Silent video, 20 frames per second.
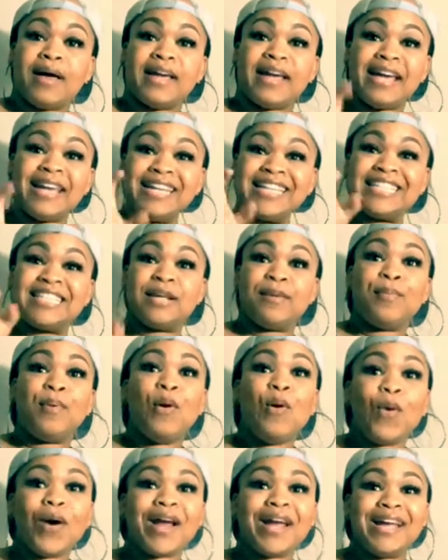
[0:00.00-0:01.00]
And it's
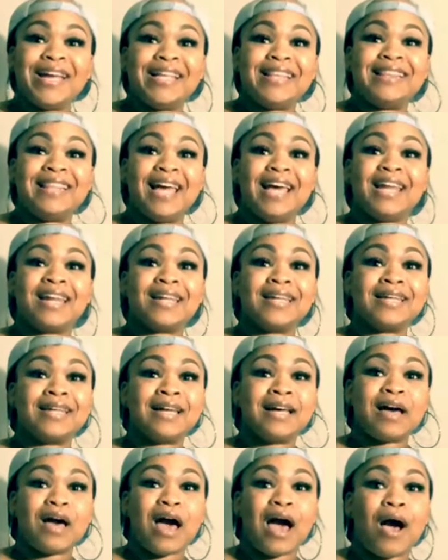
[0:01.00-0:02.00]
important that
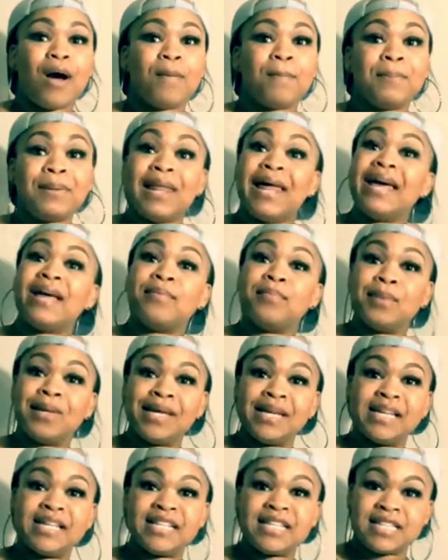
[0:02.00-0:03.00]
our black
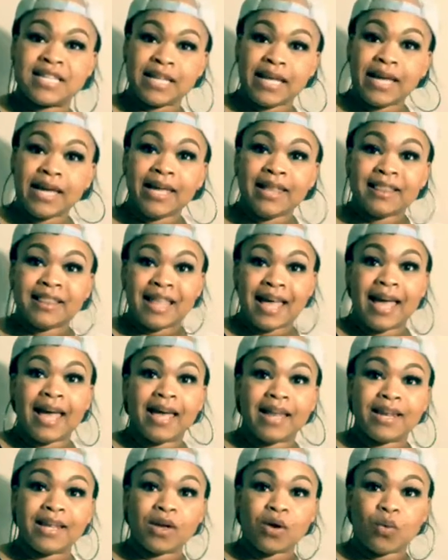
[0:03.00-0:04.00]
men is seeing
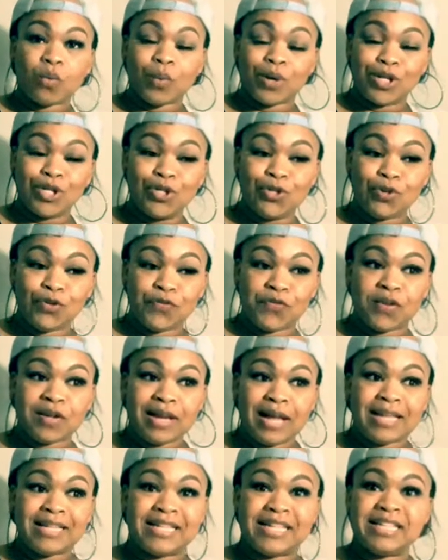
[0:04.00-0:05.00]
that when you feel
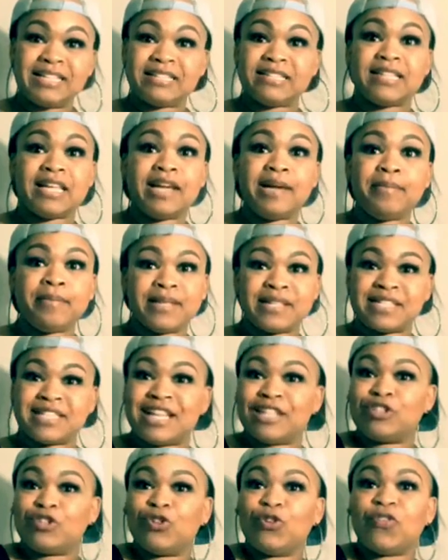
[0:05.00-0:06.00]
like these demons
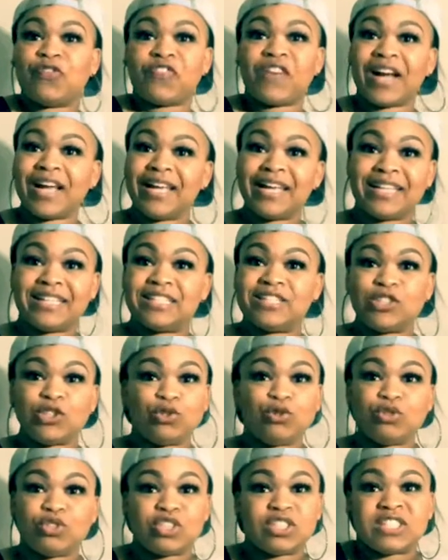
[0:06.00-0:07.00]
that you fighting,
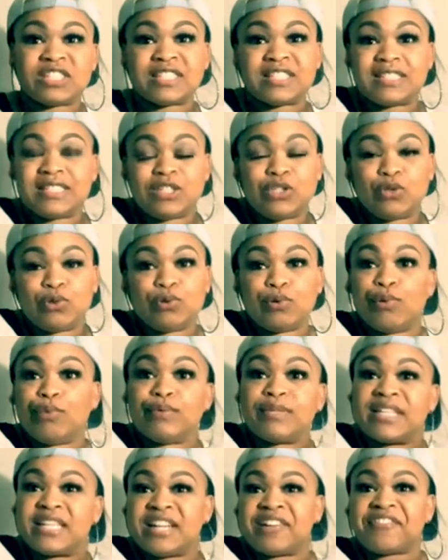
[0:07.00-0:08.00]
you
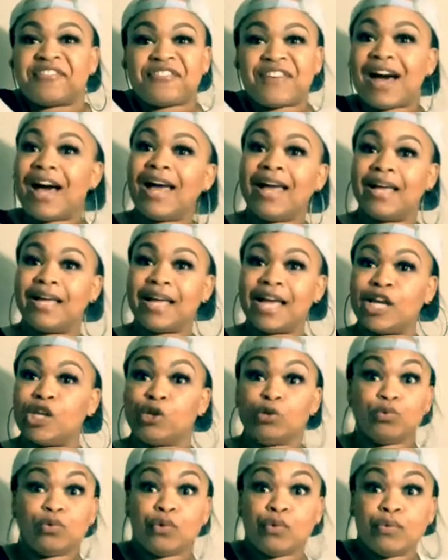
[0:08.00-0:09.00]
losing a fight, and
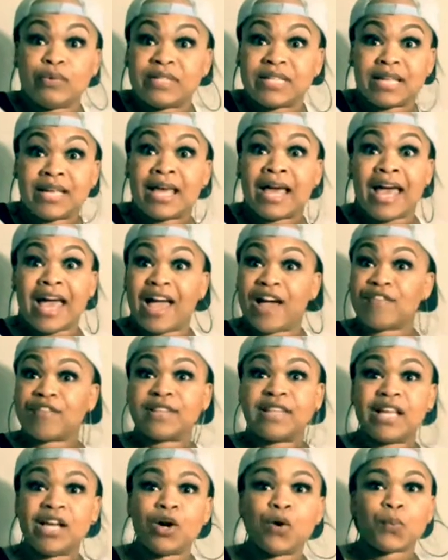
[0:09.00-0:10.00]
you losing
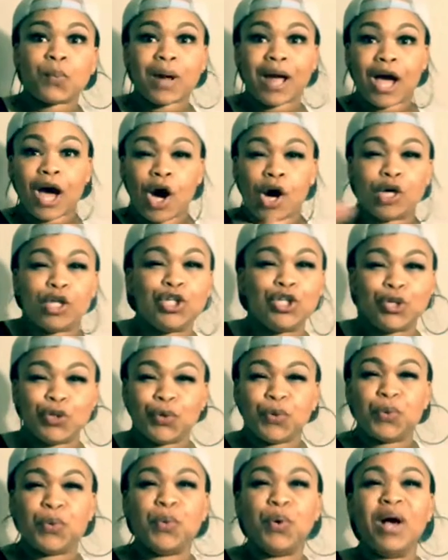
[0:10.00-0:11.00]
everything around
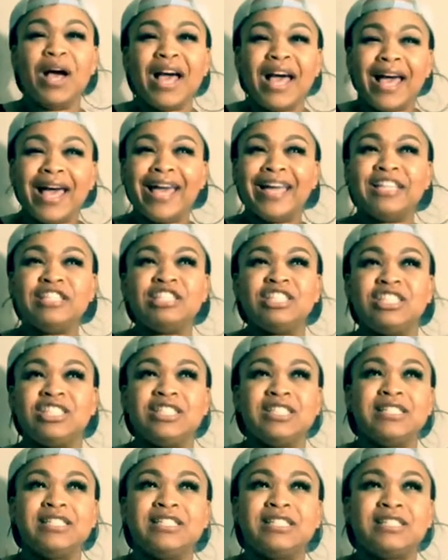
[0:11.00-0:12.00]
you is
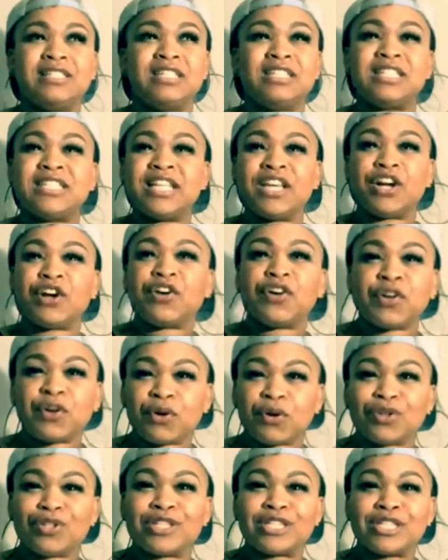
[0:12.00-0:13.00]
just deteriorating.